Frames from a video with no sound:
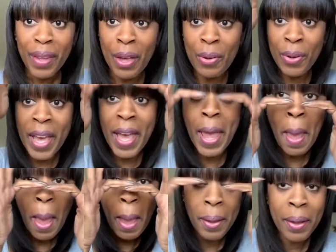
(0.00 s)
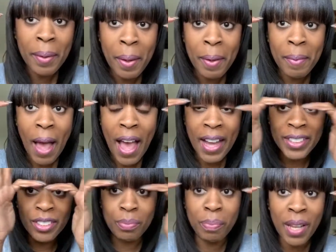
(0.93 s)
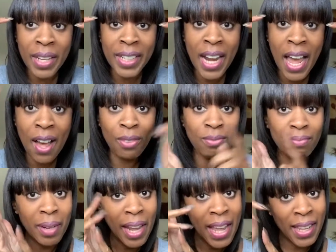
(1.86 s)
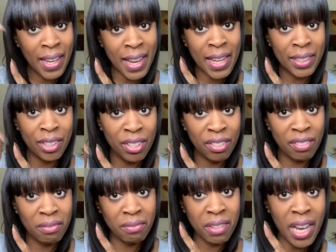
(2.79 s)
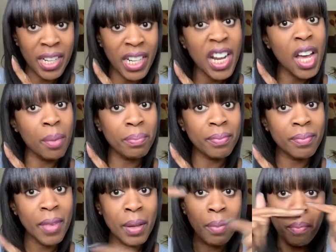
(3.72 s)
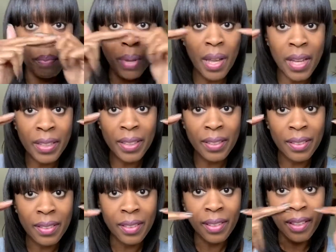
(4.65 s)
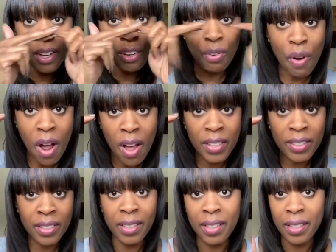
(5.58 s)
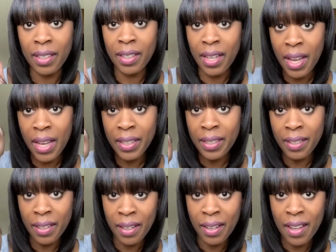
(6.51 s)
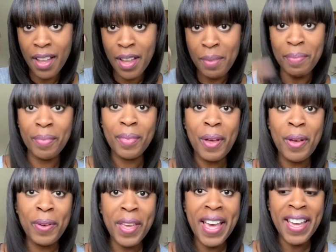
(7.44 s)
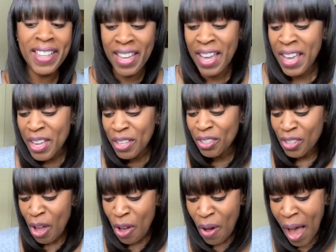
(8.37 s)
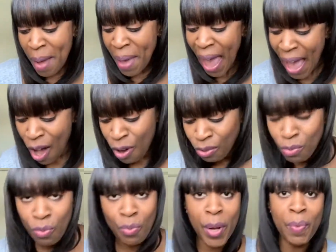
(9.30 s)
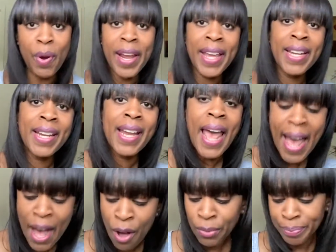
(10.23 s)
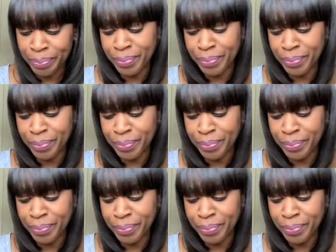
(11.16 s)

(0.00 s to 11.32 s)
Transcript: Okay? I just blunt it out, and then I just cut it up. Blunt, across, cut up. Okay? So I'm out. We were in and out.